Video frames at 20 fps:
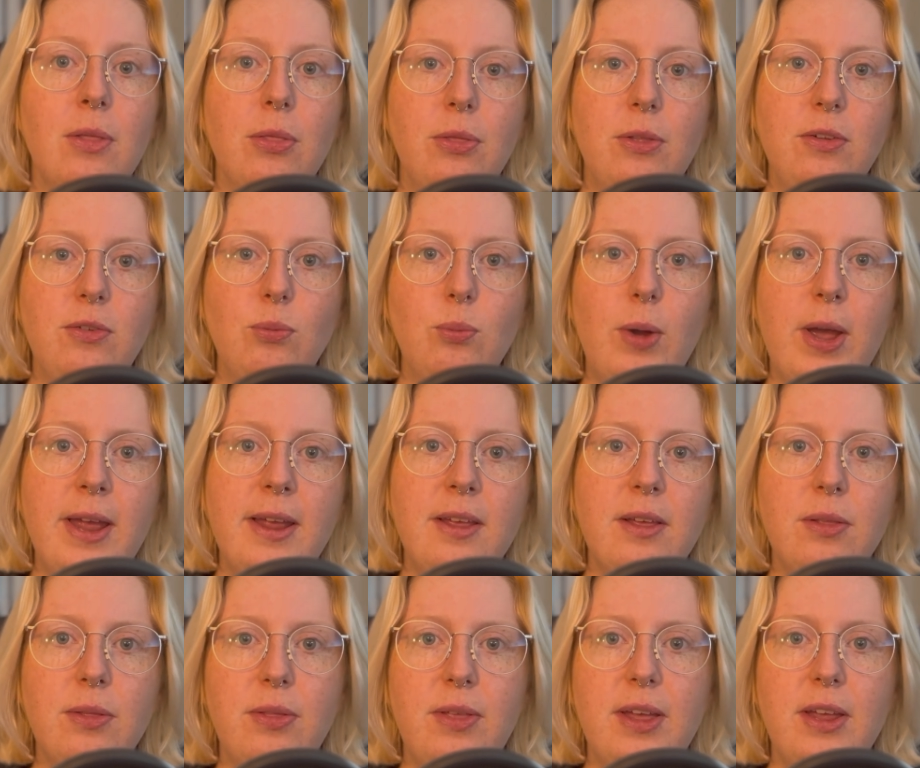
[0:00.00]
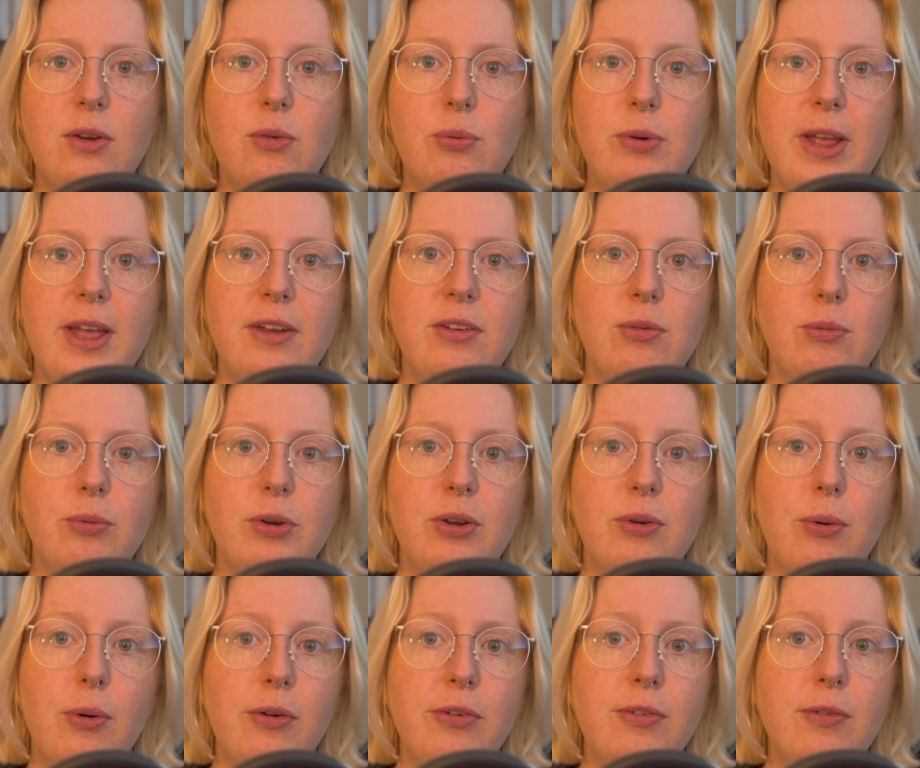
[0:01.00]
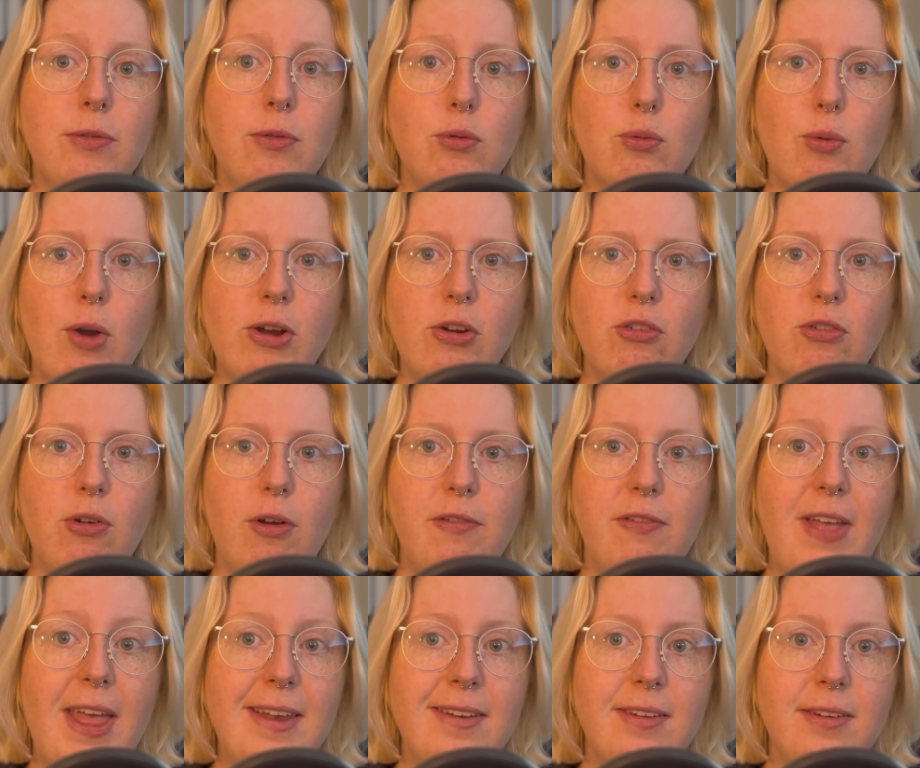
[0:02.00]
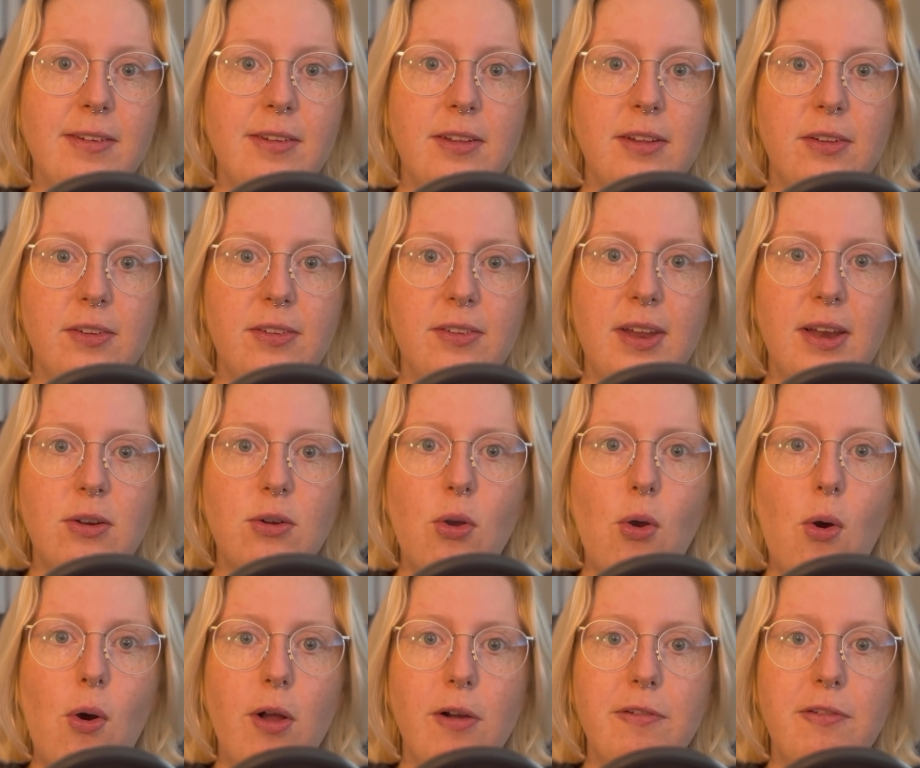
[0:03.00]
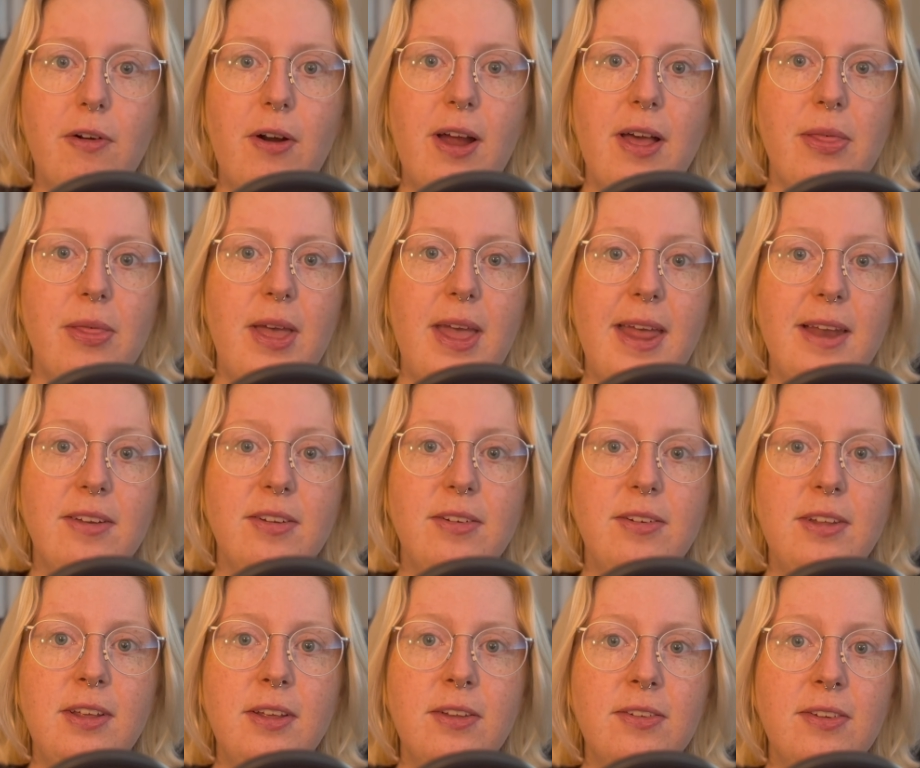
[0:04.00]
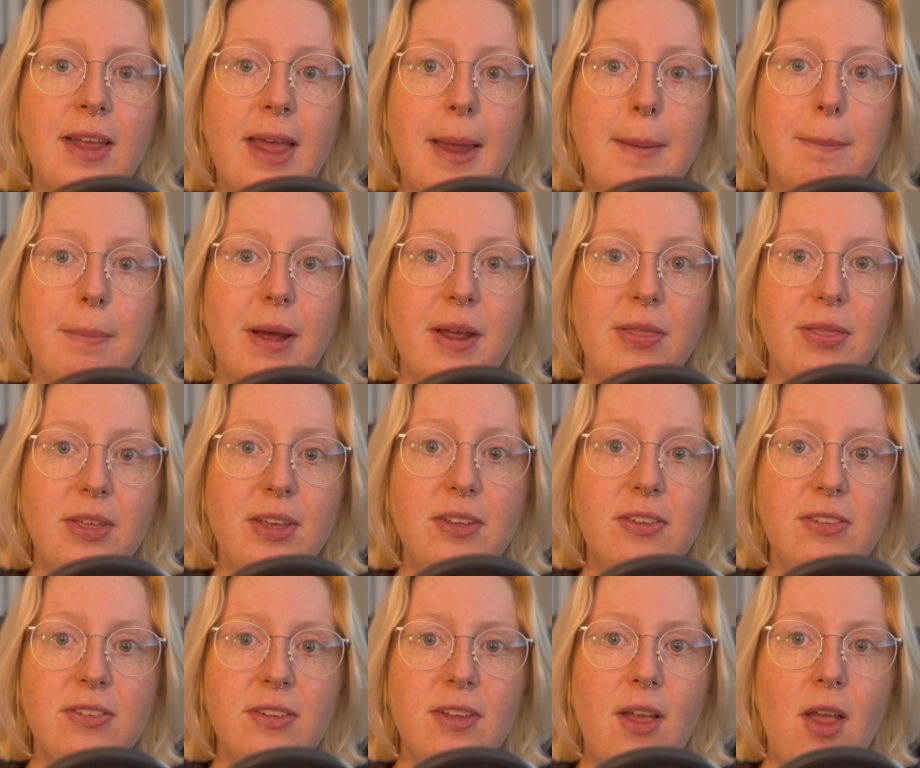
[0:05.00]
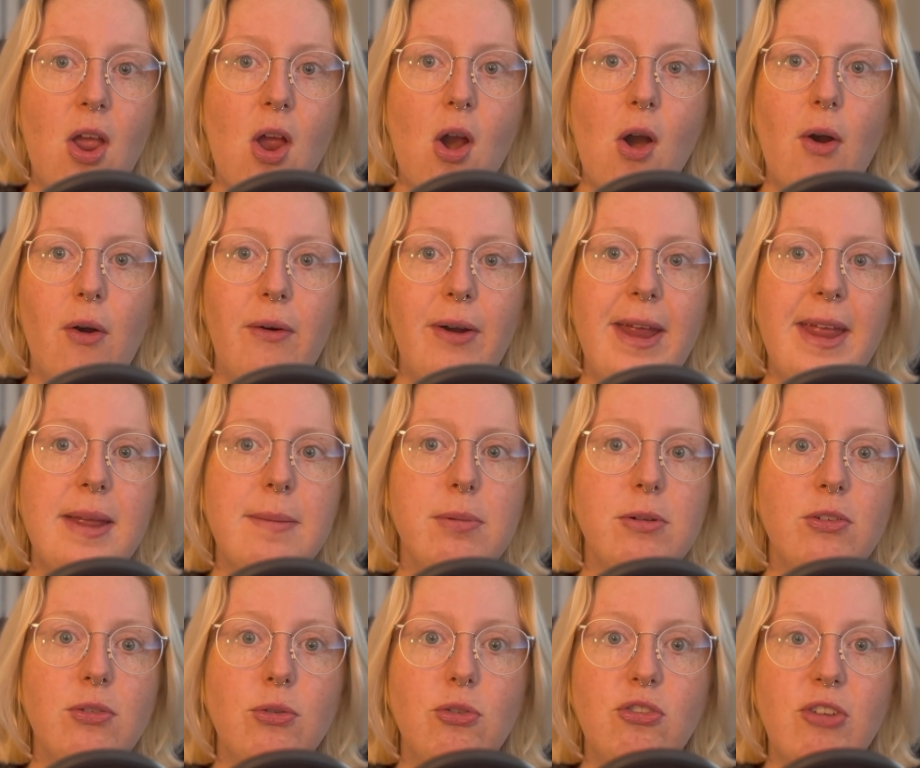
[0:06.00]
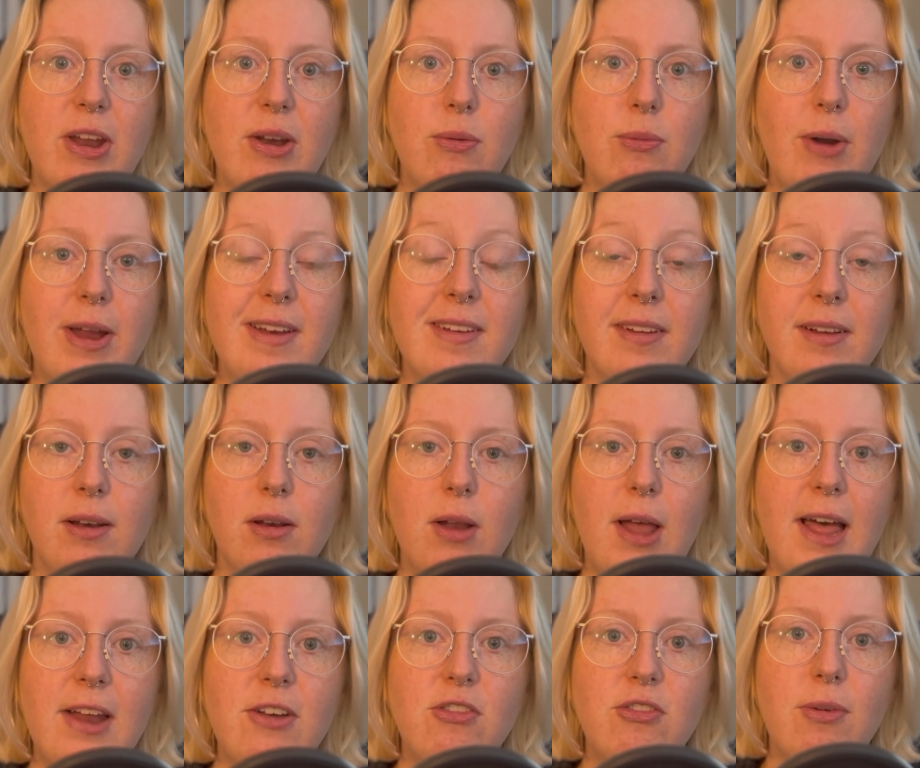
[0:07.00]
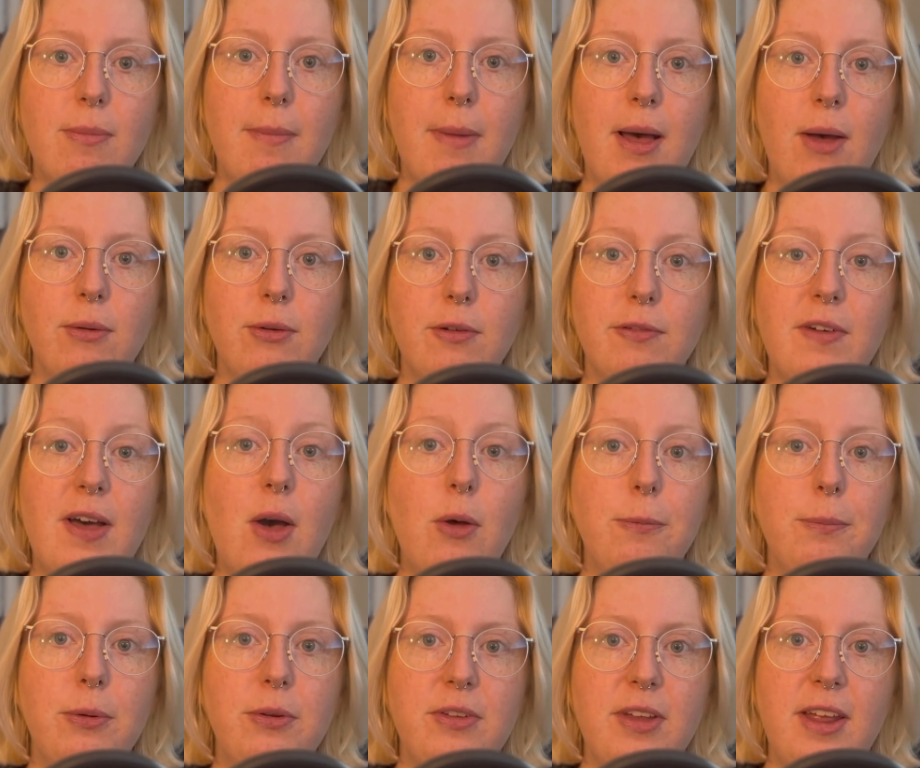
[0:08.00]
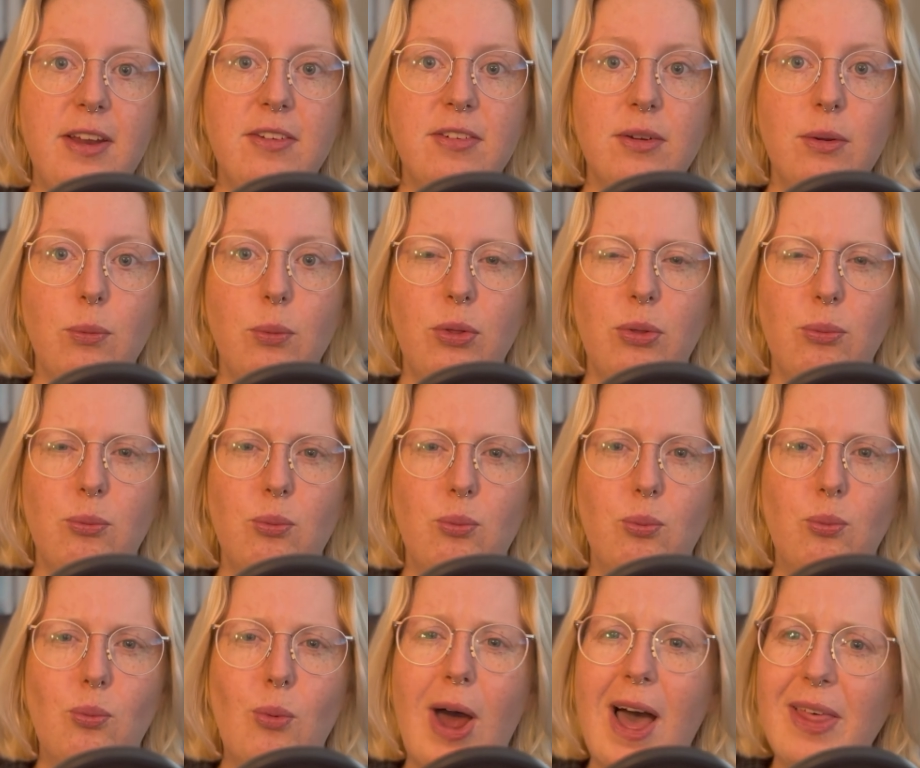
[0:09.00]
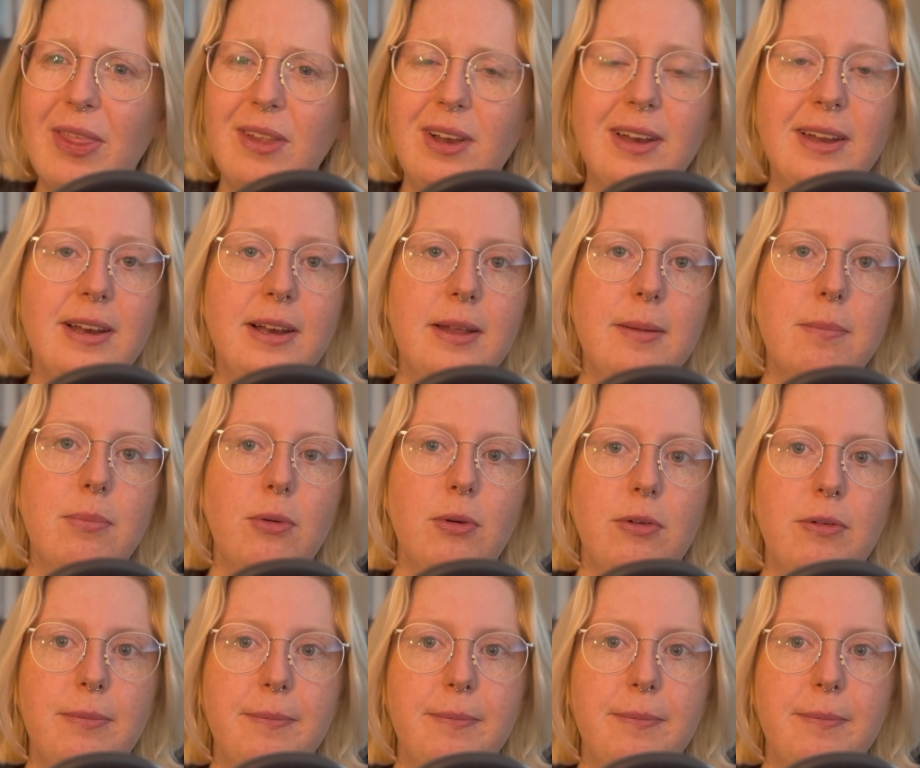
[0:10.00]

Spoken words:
This way, they create a recursive structure of entities that call for other entities, and by this, are able to generate a large amount of output data with rather little input.